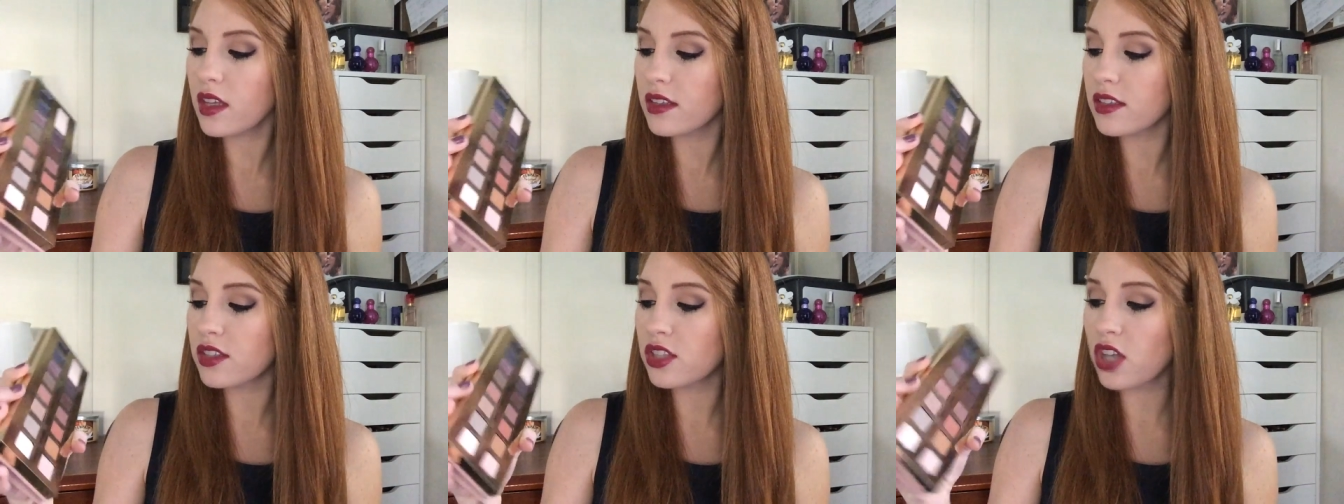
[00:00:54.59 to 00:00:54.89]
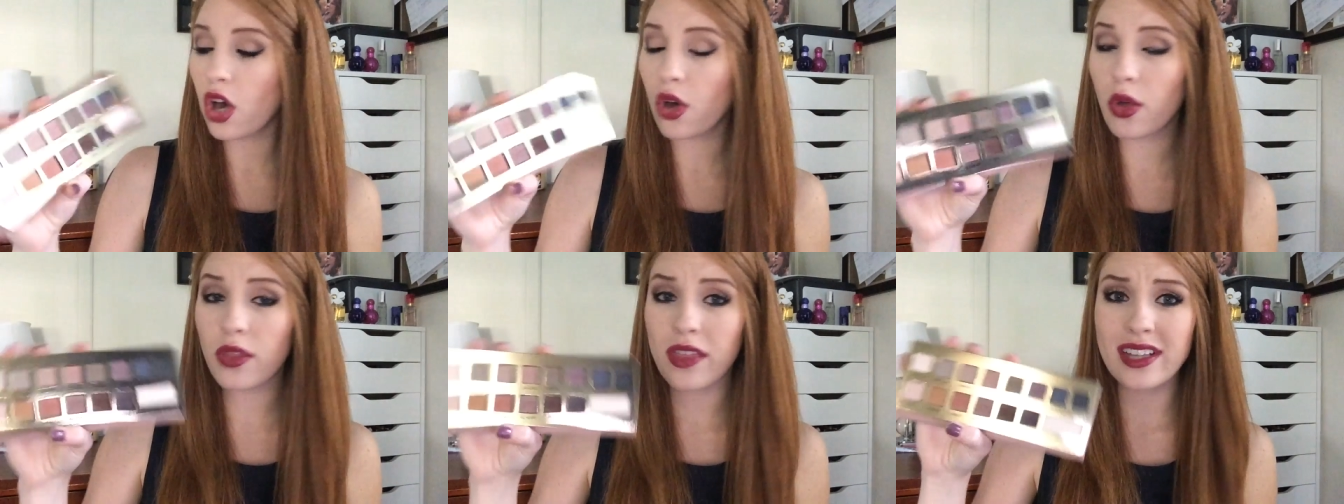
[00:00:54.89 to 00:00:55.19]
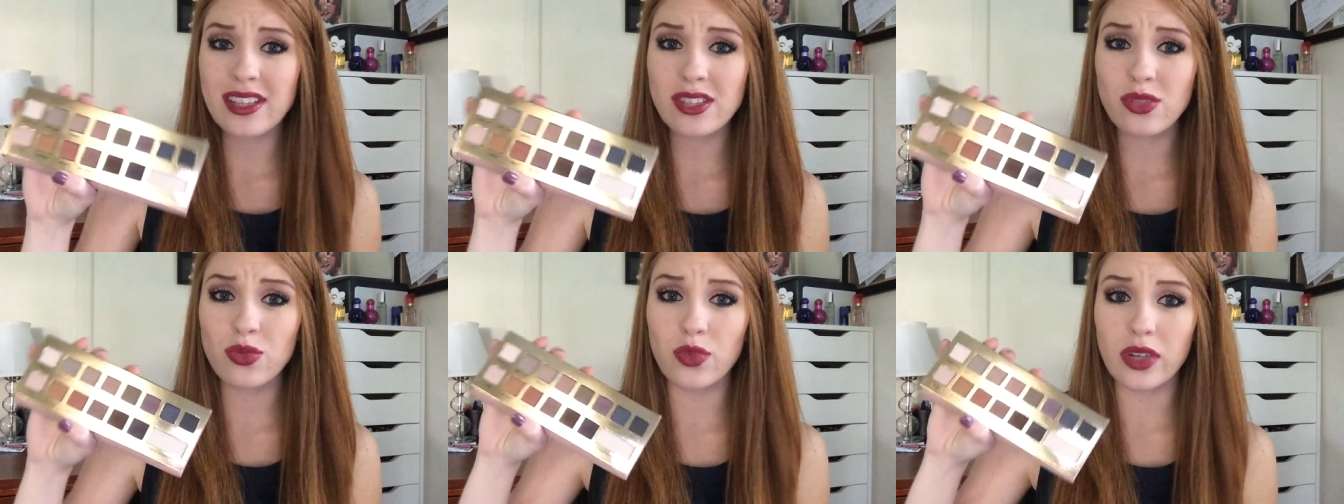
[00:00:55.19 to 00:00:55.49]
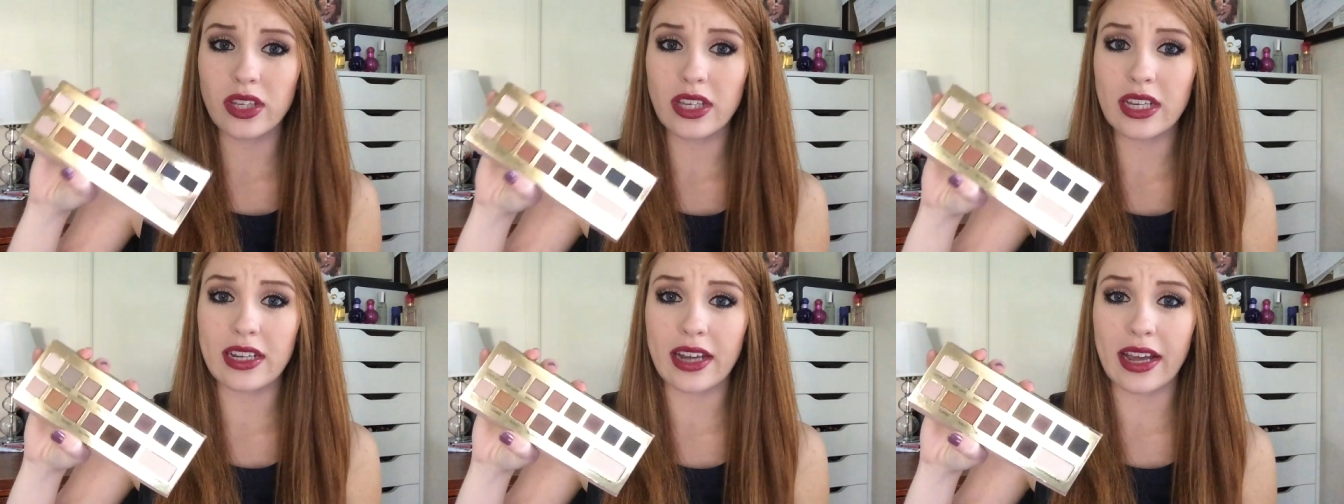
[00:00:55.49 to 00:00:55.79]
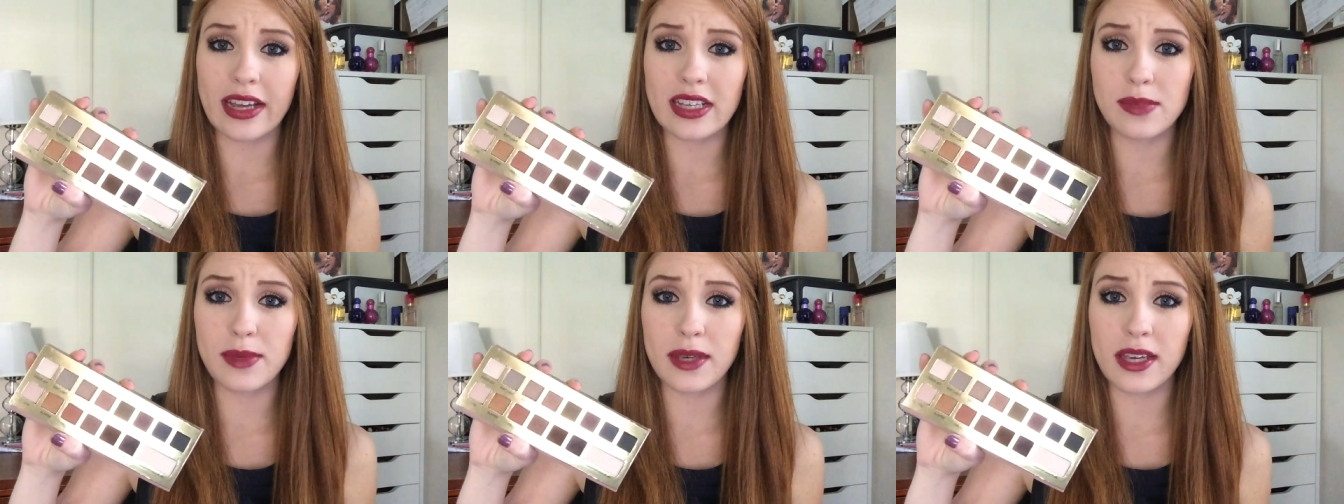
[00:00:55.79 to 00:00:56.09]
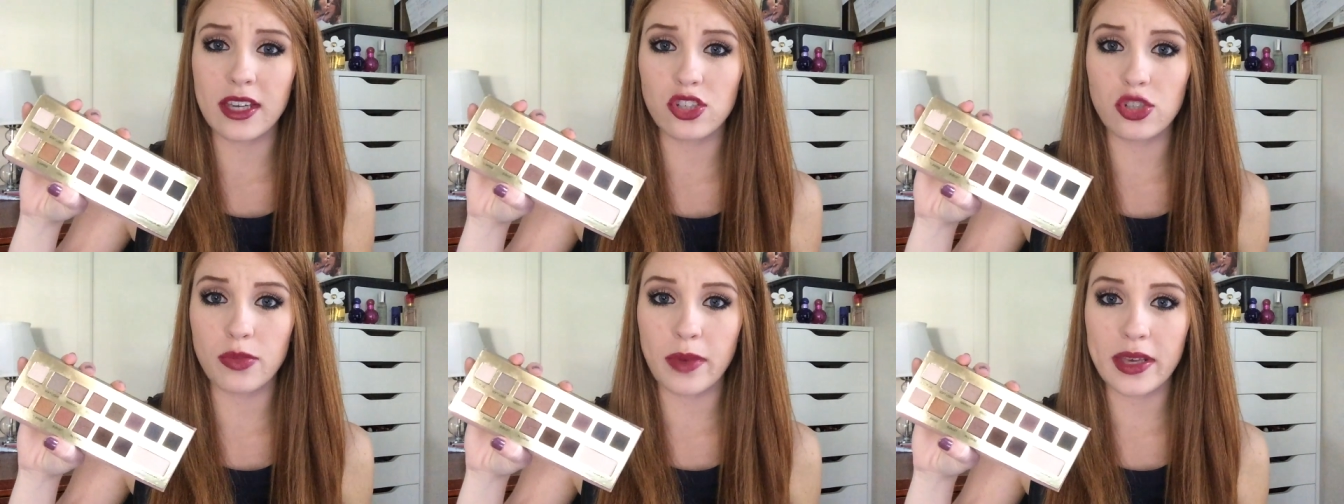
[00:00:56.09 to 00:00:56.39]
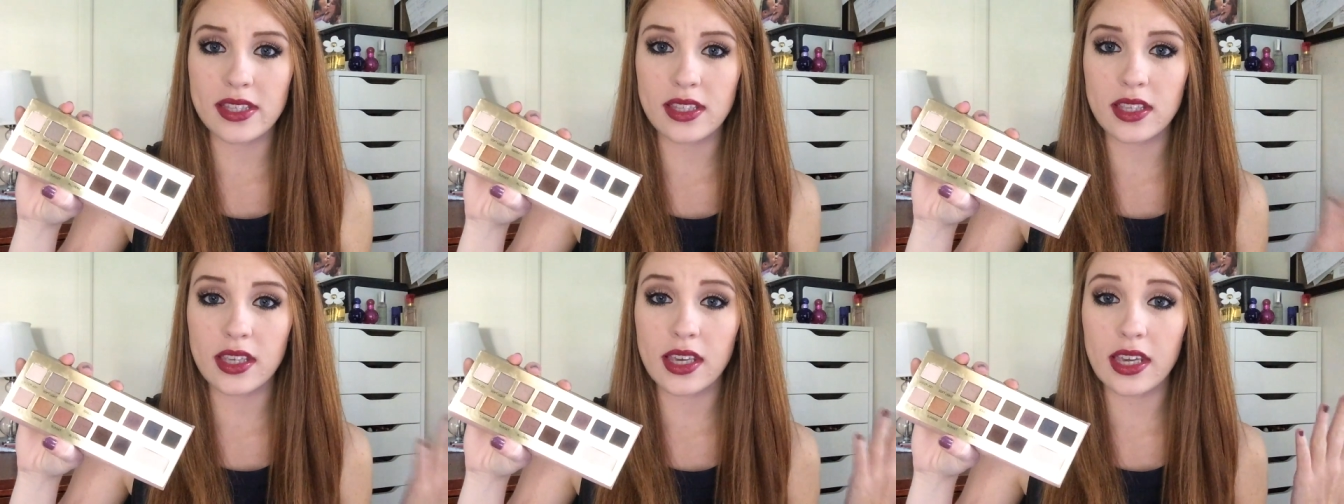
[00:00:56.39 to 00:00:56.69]
So that's really nice because you
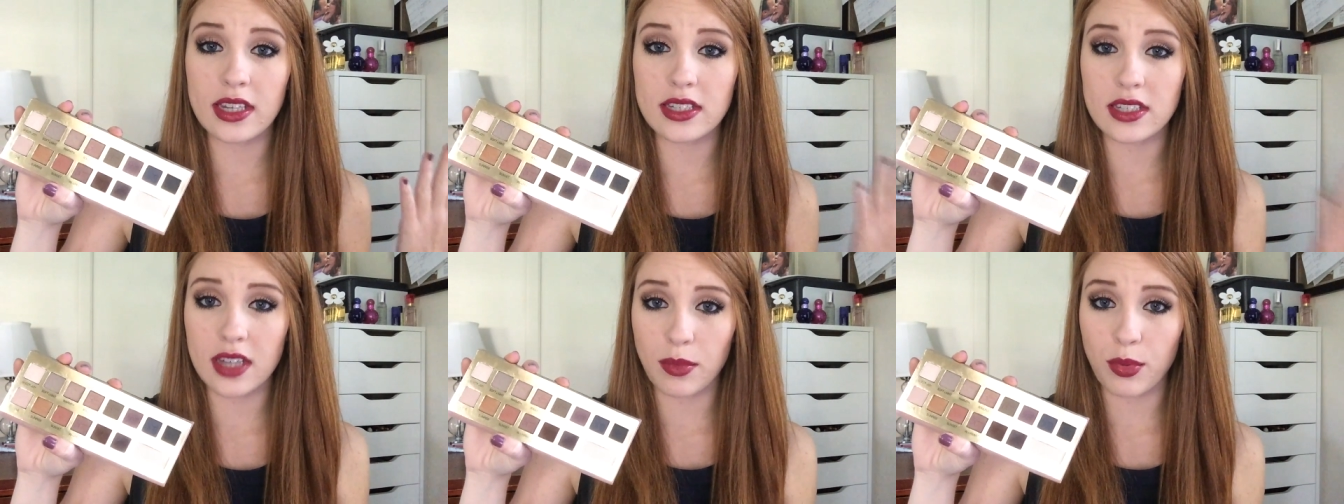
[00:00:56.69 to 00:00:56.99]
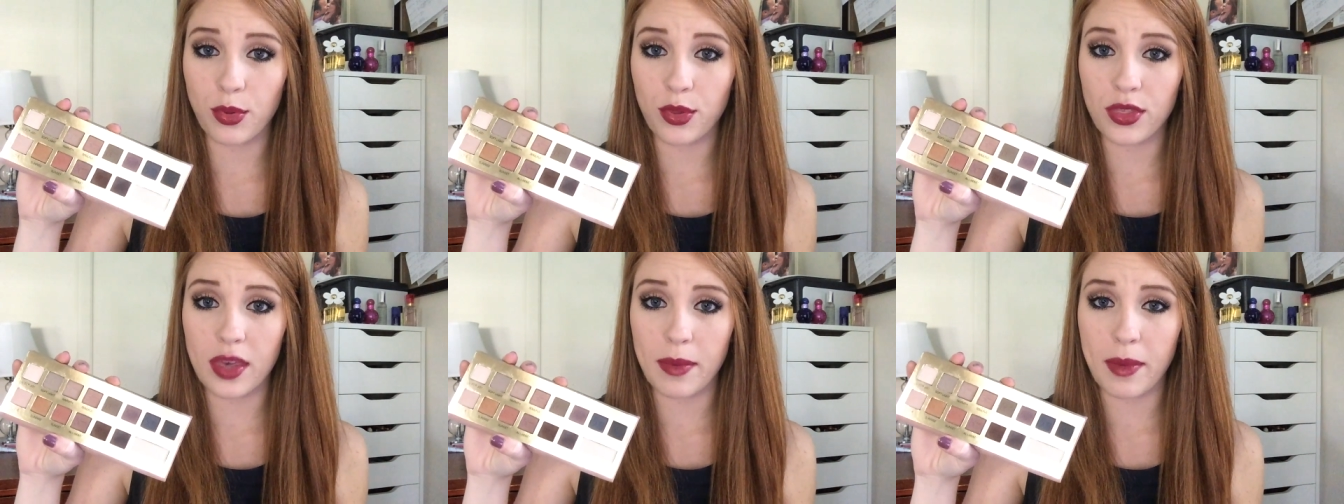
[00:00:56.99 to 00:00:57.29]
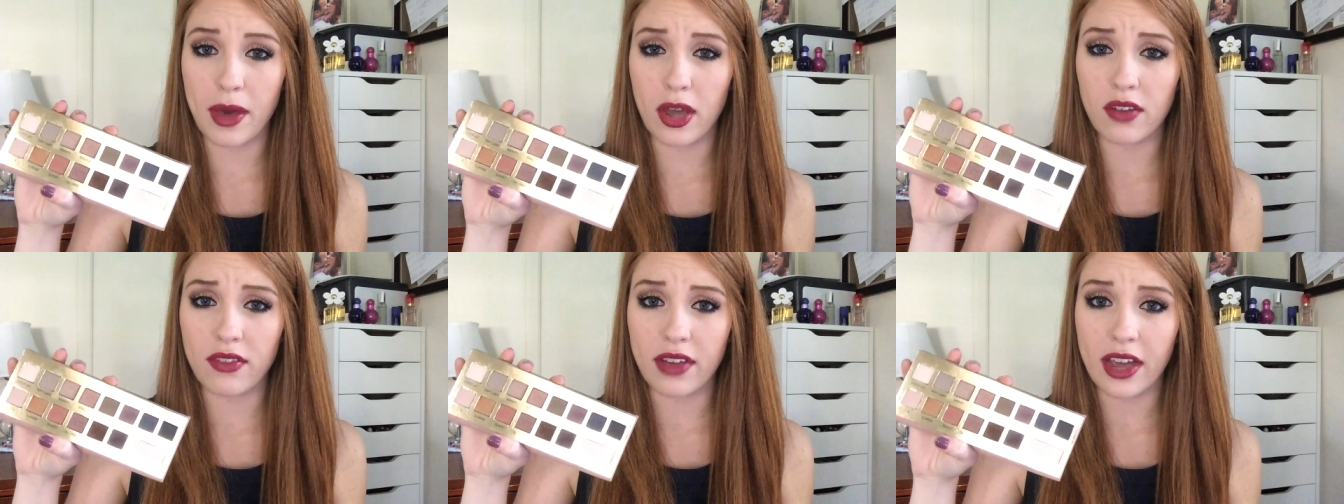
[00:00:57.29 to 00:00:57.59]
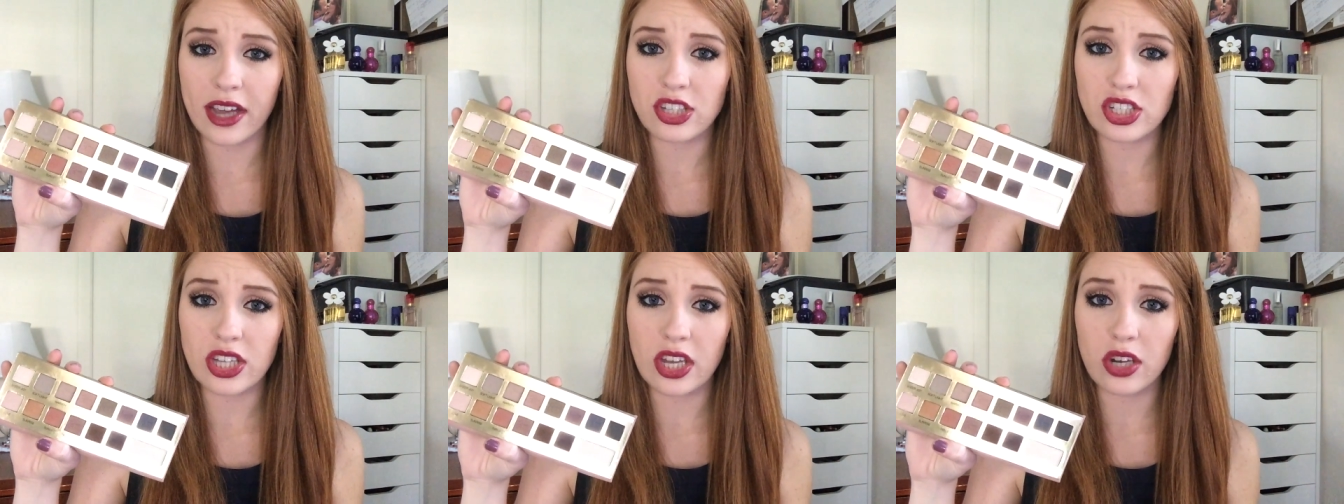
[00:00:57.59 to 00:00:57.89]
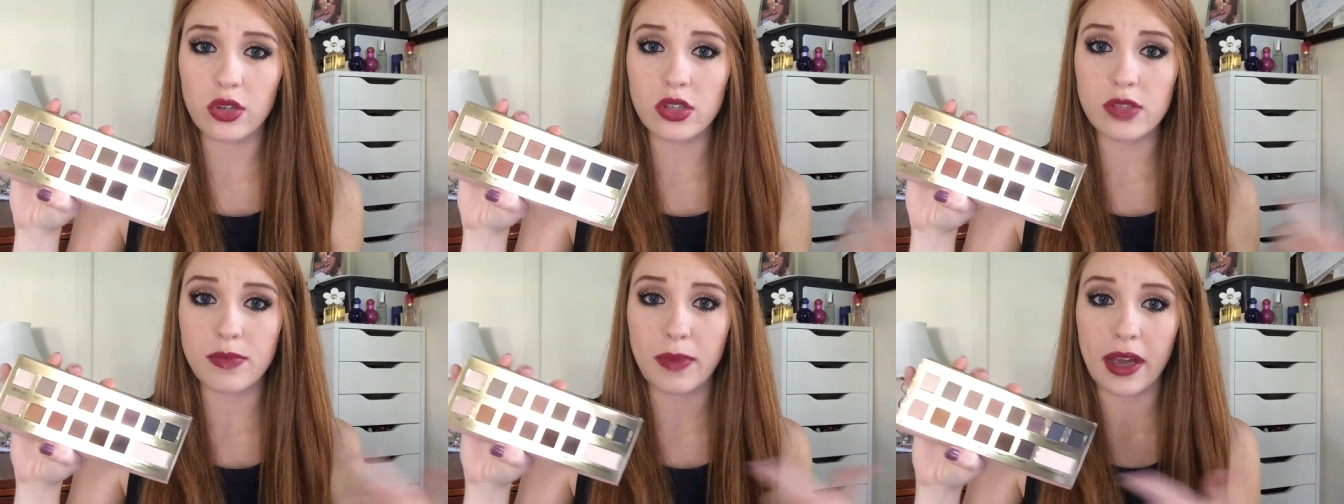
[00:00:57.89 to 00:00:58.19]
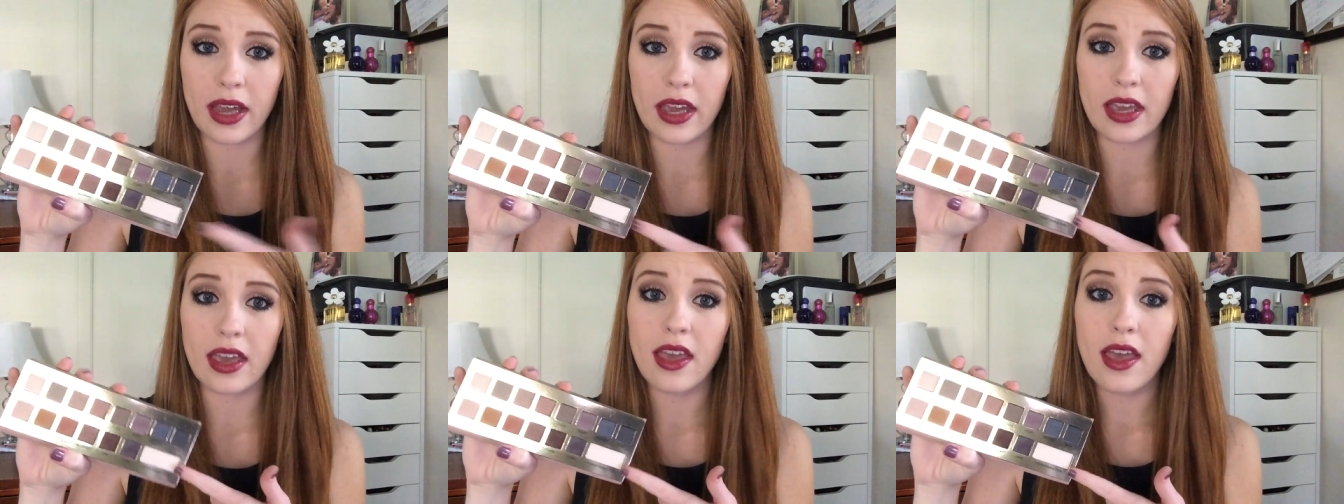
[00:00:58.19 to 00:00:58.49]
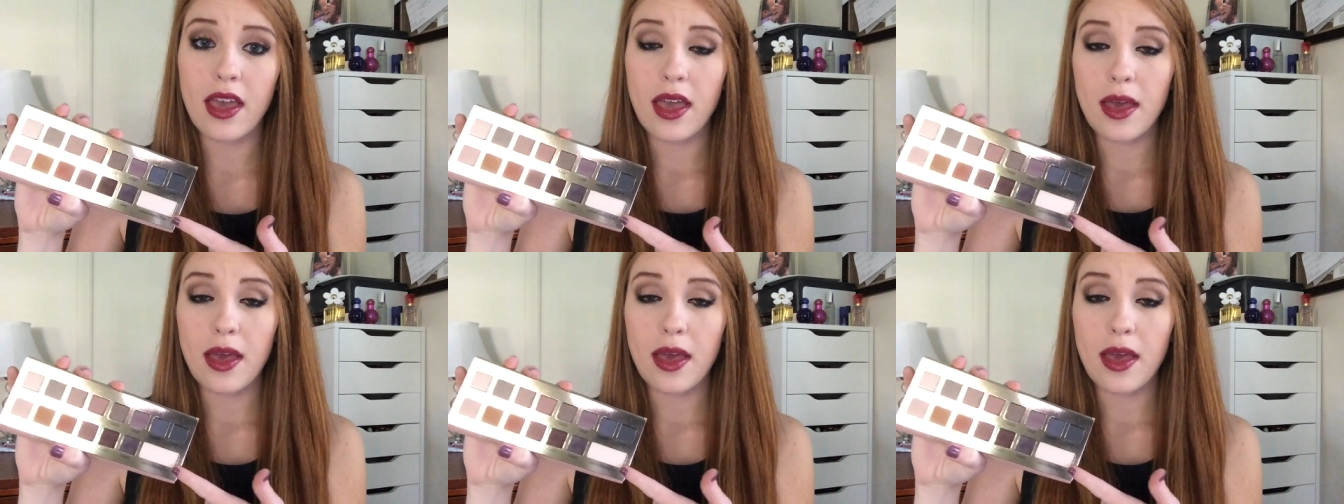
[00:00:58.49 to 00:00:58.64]
basically get double the amount of eyeshadows by